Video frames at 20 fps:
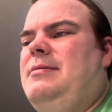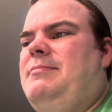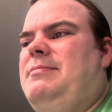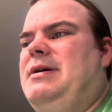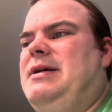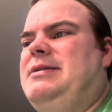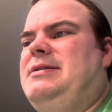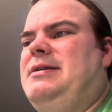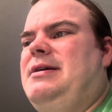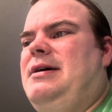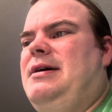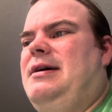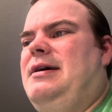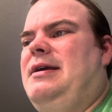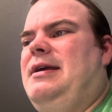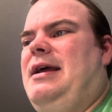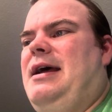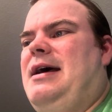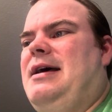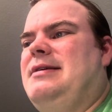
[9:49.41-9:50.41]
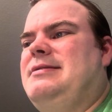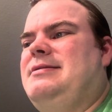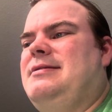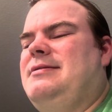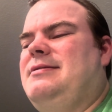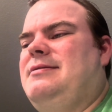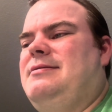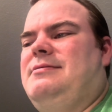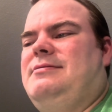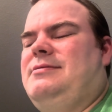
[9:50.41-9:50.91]
But yes,
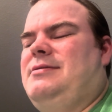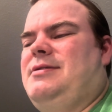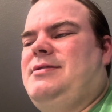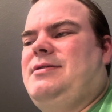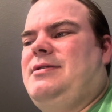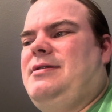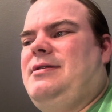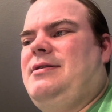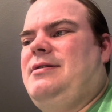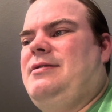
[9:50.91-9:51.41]
just